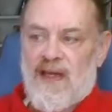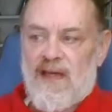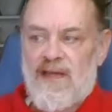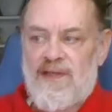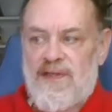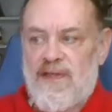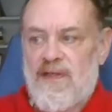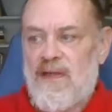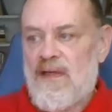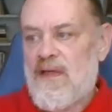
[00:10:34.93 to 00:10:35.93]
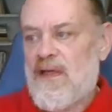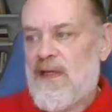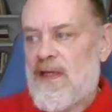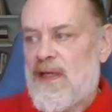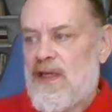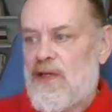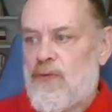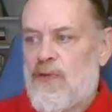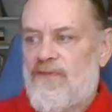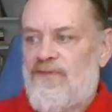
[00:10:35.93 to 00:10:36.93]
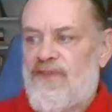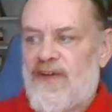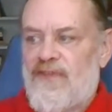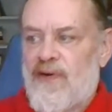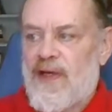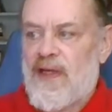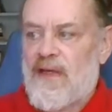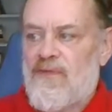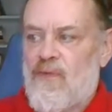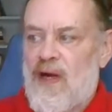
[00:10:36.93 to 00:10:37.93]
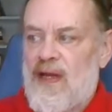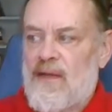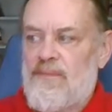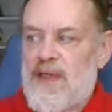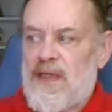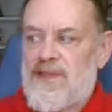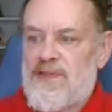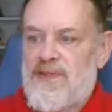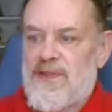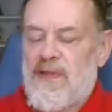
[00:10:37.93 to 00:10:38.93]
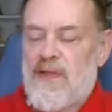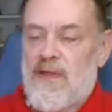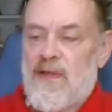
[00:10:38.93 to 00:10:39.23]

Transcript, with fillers: Augustine into a vivary of wild beasts,